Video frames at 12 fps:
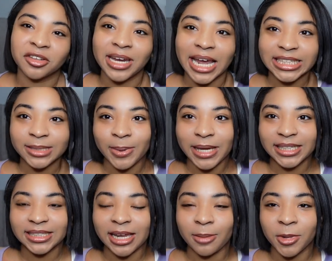the next
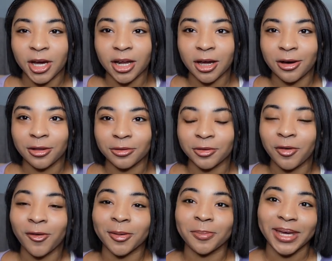piece that I'm going to go through,
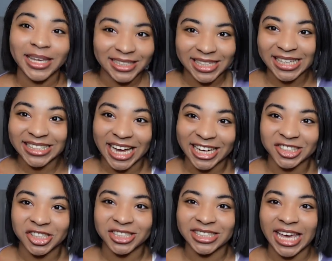or pieces, I
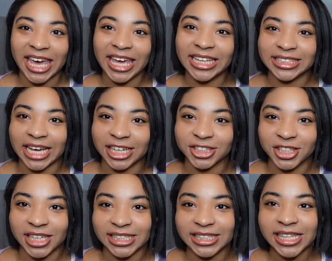should say, it's
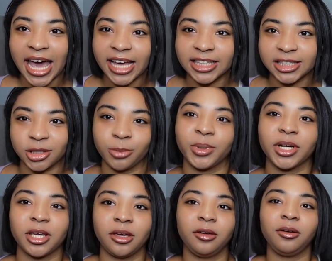actually a set. It's super
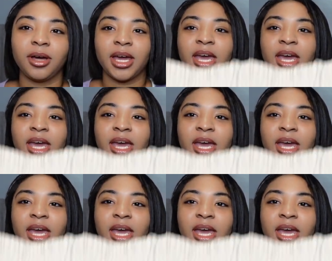cute.